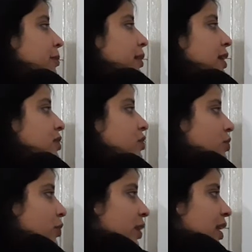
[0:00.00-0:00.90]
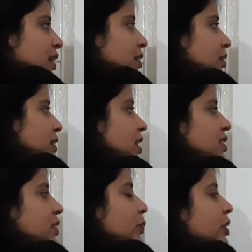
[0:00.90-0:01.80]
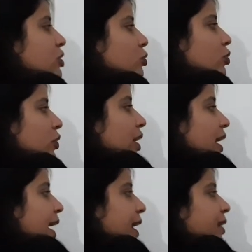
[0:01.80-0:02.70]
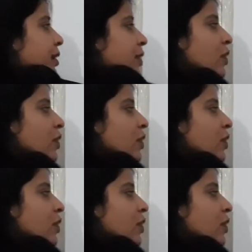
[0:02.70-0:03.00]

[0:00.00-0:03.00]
plus 3 is equals to 3n,